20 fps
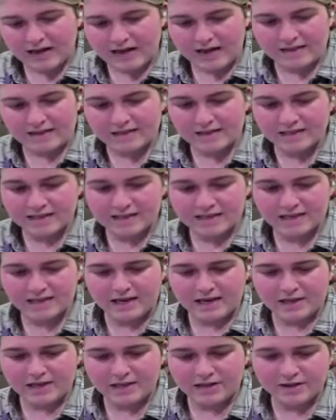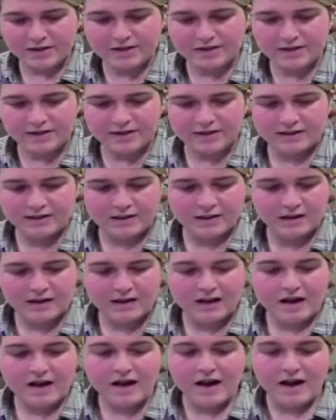At this stage,
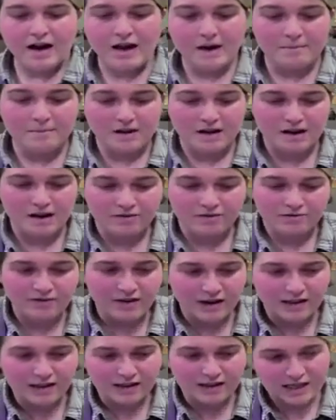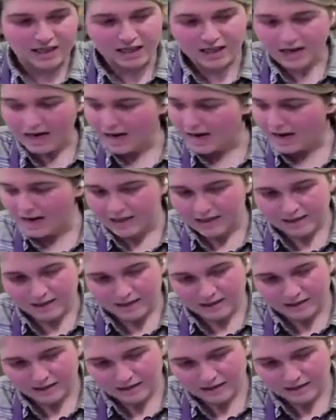I'm now finally going to add